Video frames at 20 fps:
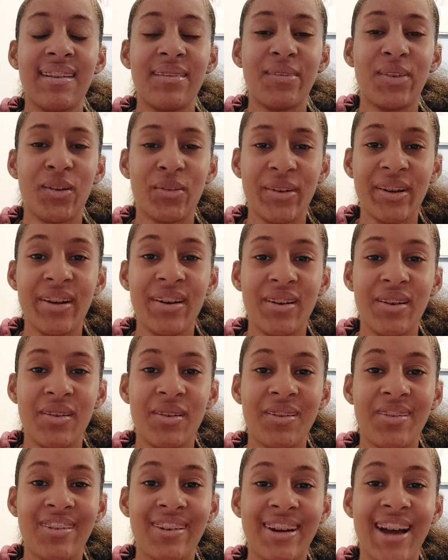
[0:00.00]
for
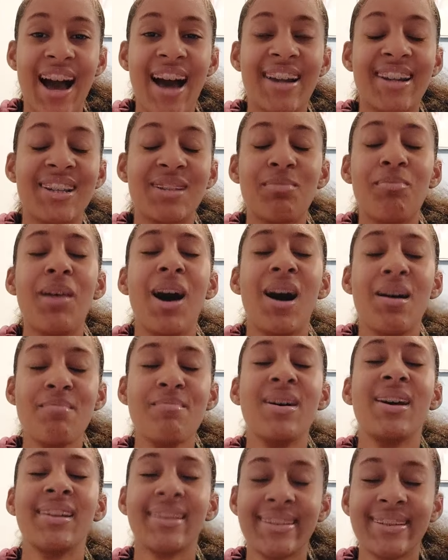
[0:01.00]
real god is my
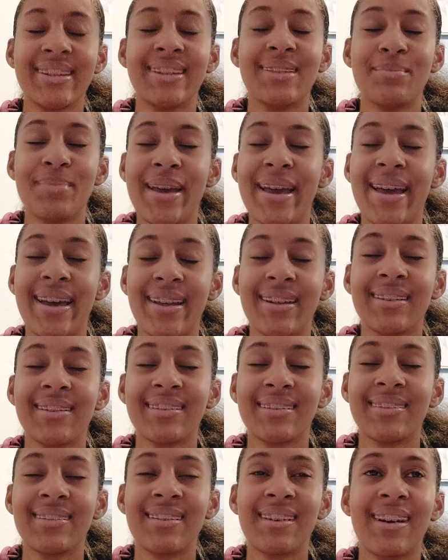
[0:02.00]
medicine man
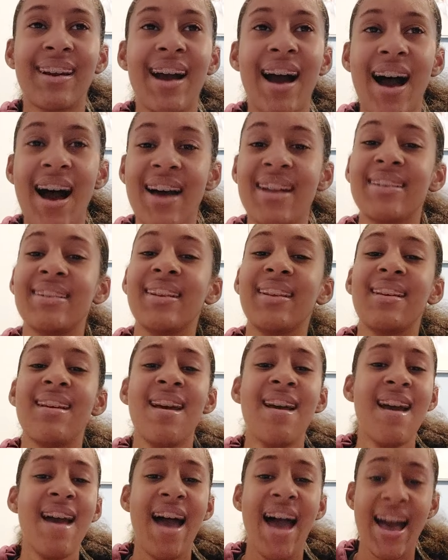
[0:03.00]
god
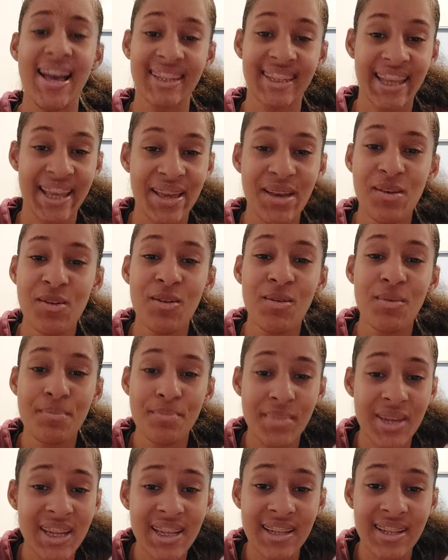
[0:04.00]
has healed
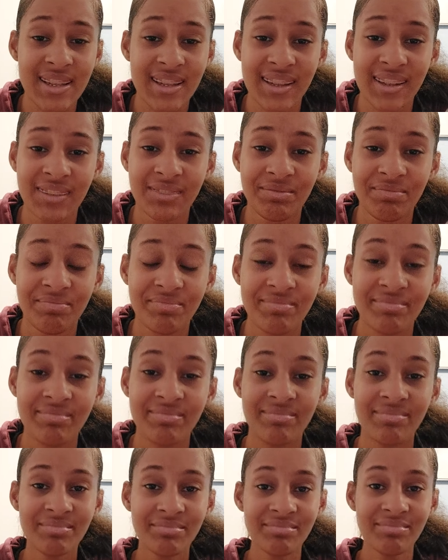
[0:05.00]
me
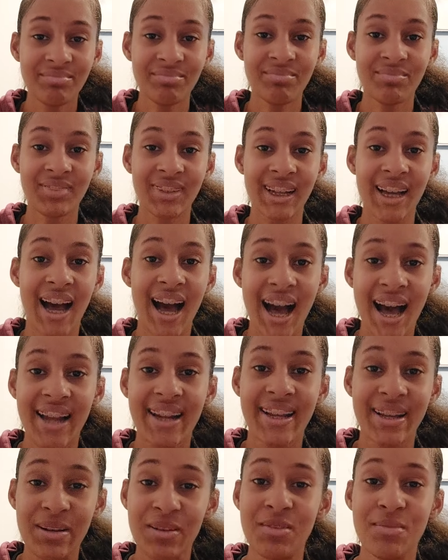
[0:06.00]

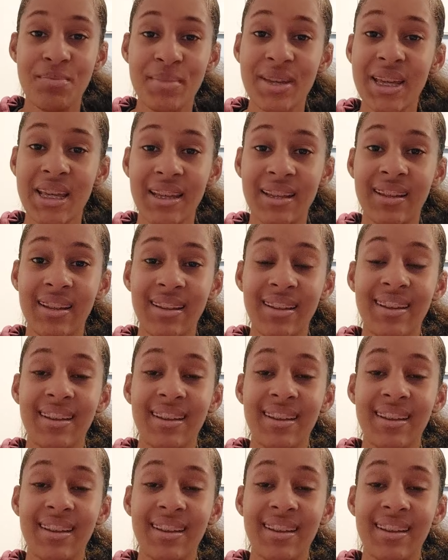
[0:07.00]
god healed me